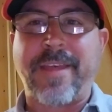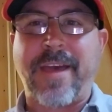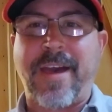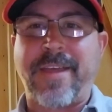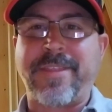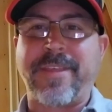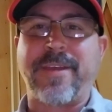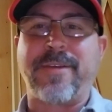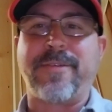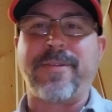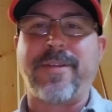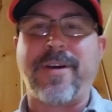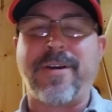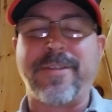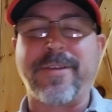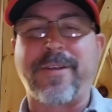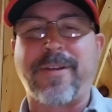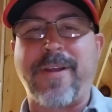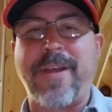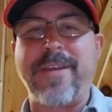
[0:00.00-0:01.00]
think with all
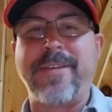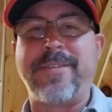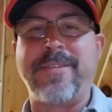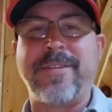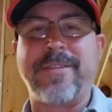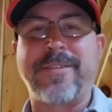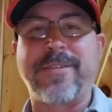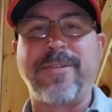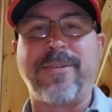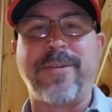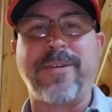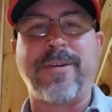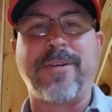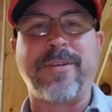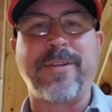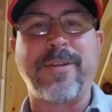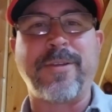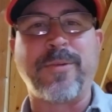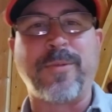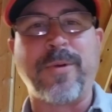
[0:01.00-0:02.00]
the craziness going
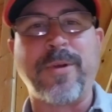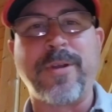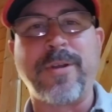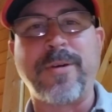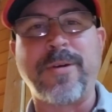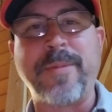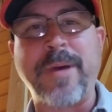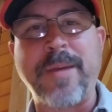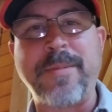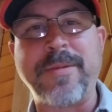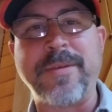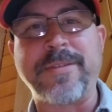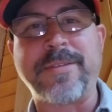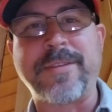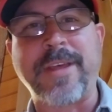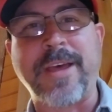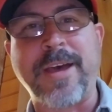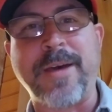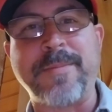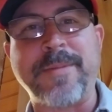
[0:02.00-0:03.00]
on in the world, maybe it's
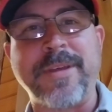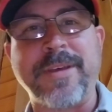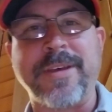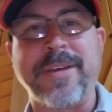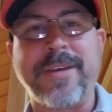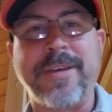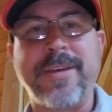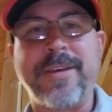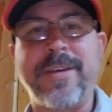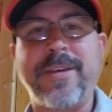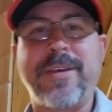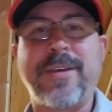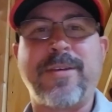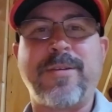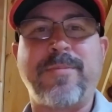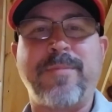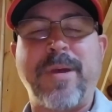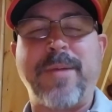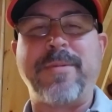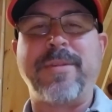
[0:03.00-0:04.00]
time to
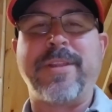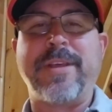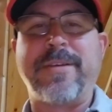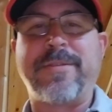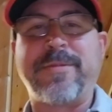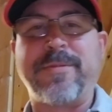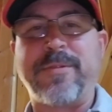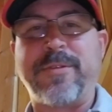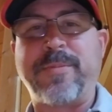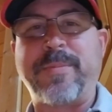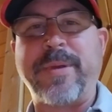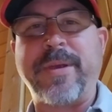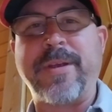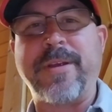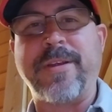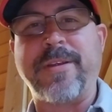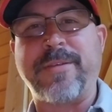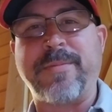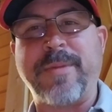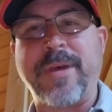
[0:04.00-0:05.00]
maybe lift some
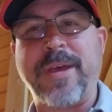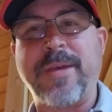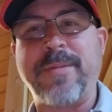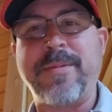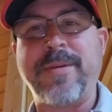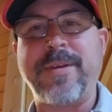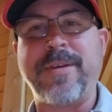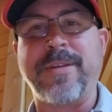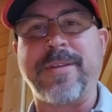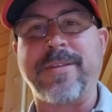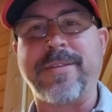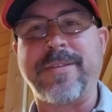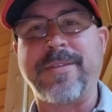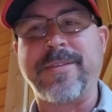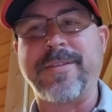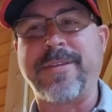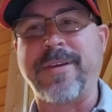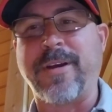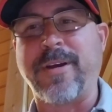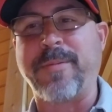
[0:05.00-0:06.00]
spirits, maybe, and
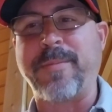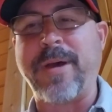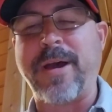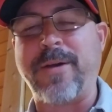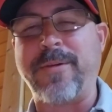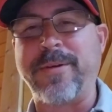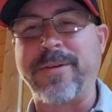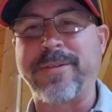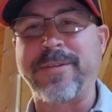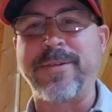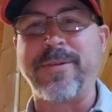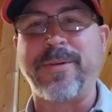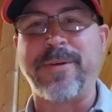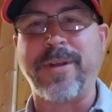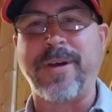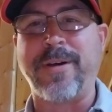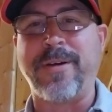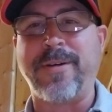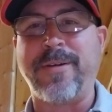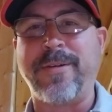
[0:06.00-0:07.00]
talk about what's
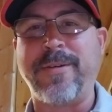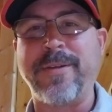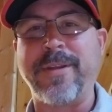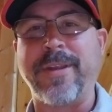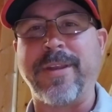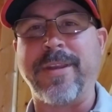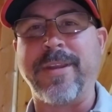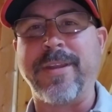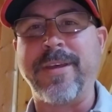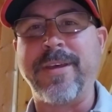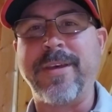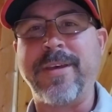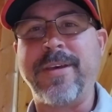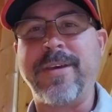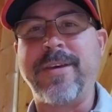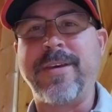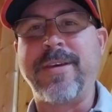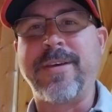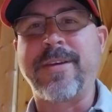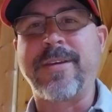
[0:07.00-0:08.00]
going on and
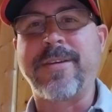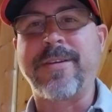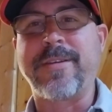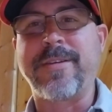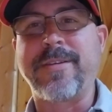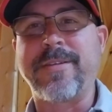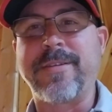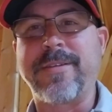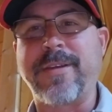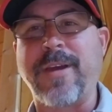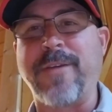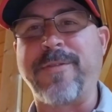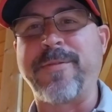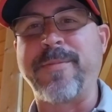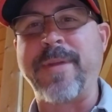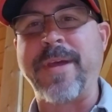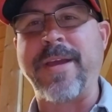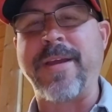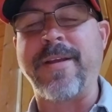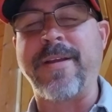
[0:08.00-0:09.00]
go
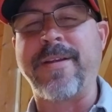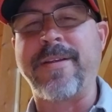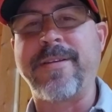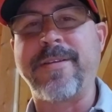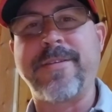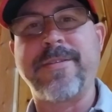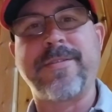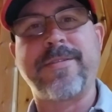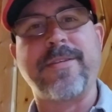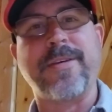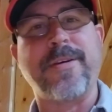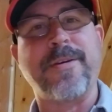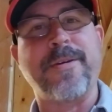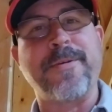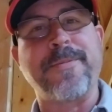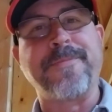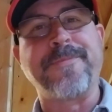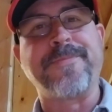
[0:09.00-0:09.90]
from there. So